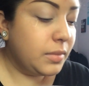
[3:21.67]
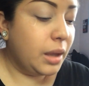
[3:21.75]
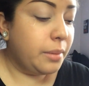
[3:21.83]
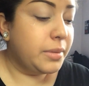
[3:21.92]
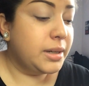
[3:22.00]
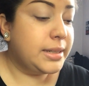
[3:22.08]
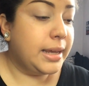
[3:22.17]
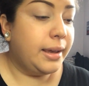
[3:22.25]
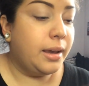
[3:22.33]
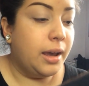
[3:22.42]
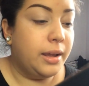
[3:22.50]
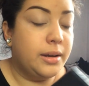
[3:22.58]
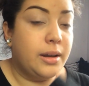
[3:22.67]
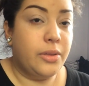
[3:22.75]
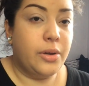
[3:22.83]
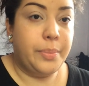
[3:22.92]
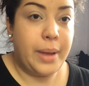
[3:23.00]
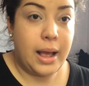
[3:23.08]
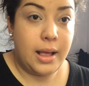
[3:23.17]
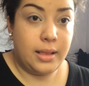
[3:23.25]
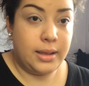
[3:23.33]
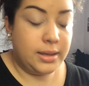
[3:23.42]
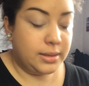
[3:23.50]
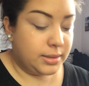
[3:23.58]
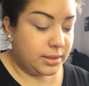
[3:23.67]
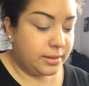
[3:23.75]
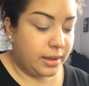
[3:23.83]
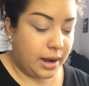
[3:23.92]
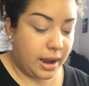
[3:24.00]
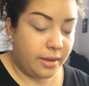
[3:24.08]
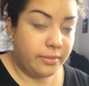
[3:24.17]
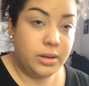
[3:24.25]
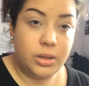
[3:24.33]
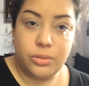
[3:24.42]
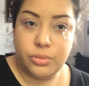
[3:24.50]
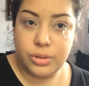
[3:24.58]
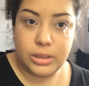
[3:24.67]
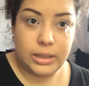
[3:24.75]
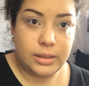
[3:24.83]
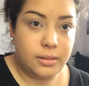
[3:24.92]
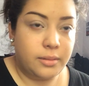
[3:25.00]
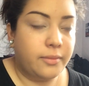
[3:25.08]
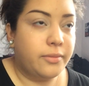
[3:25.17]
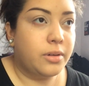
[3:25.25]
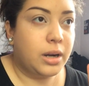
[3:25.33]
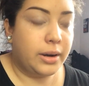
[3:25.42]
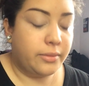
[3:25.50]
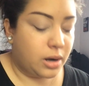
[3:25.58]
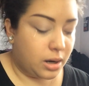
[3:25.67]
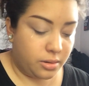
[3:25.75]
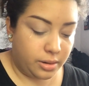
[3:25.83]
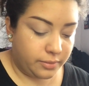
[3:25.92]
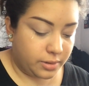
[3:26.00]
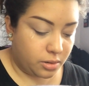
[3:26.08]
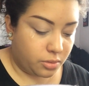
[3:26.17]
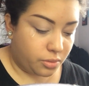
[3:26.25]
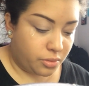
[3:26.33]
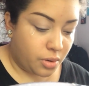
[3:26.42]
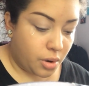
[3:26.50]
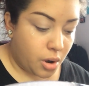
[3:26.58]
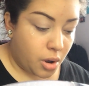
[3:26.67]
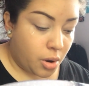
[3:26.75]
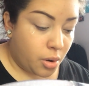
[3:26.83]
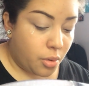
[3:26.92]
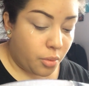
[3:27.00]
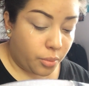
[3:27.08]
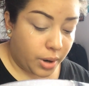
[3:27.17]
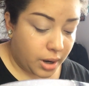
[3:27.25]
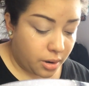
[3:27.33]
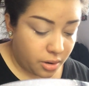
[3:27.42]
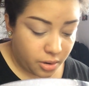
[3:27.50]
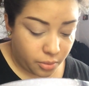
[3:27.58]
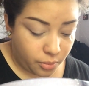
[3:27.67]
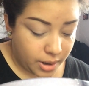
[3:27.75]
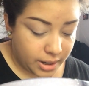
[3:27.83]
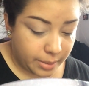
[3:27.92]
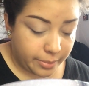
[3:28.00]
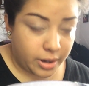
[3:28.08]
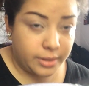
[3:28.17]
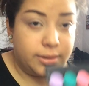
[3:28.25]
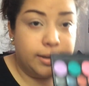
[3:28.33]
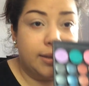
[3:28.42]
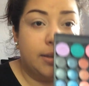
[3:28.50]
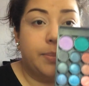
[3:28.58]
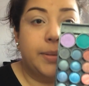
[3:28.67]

I'm going to take another palette that I haven't used in forever. I don't even know where or when I bought this,